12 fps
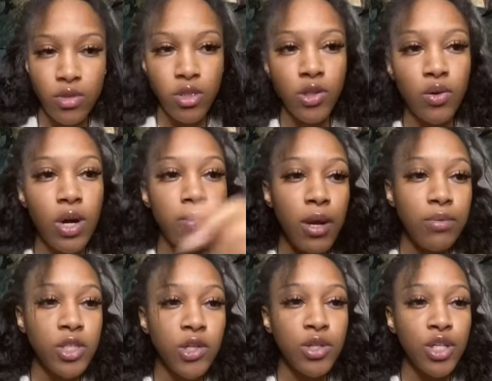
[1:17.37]
So there
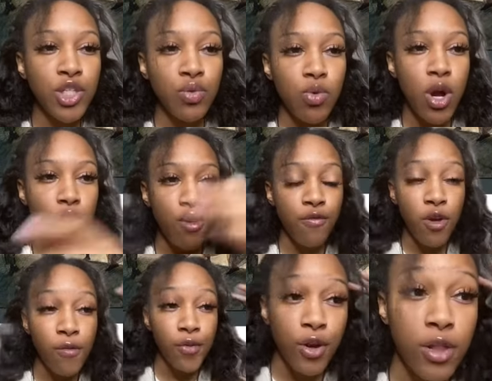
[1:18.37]
was no need to run or
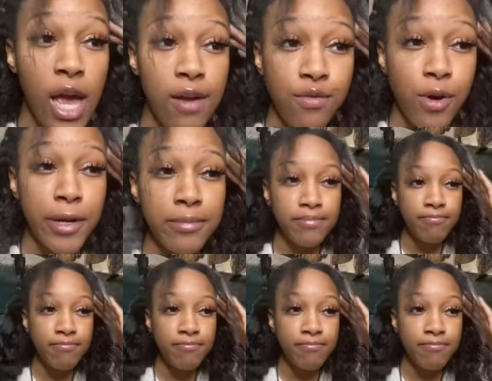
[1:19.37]
fear for your life, right?